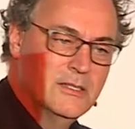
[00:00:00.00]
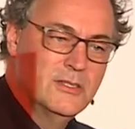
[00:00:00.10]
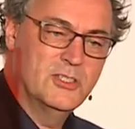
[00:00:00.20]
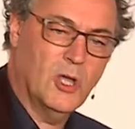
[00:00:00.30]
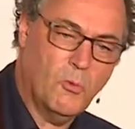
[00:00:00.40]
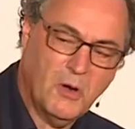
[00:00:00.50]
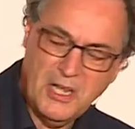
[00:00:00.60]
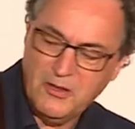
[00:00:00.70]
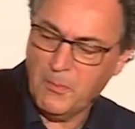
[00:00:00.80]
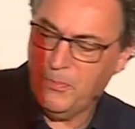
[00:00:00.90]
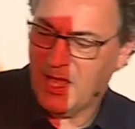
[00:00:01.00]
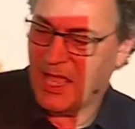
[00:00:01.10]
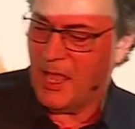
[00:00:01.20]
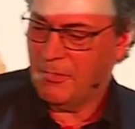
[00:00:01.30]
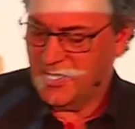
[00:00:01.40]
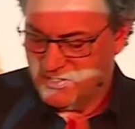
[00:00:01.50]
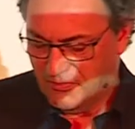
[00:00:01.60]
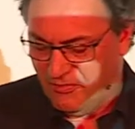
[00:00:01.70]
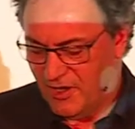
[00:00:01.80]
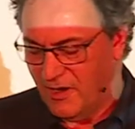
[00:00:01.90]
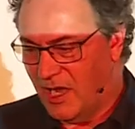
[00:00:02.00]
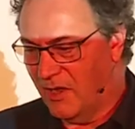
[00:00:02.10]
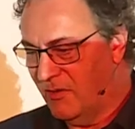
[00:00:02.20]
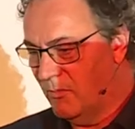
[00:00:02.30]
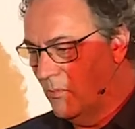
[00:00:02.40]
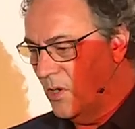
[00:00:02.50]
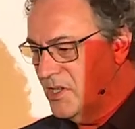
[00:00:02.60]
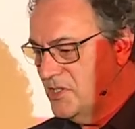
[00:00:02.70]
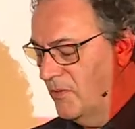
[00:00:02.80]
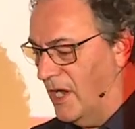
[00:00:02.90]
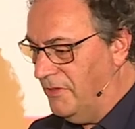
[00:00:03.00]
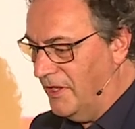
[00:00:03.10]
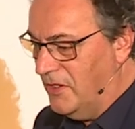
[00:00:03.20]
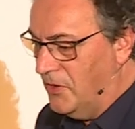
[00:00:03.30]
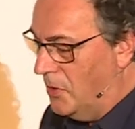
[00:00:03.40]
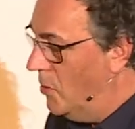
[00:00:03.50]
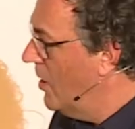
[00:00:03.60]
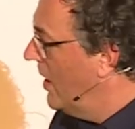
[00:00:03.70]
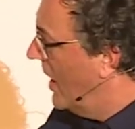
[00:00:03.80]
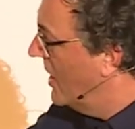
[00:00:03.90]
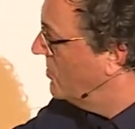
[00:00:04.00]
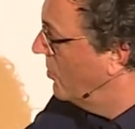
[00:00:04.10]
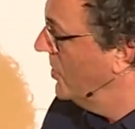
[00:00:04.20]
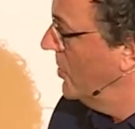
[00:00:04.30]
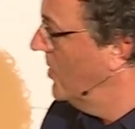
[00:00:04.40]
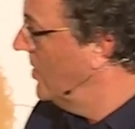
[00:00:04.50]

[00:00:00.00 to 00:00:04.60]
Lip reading: So we need to apply ethics to figure out what is the right thing to do as we're going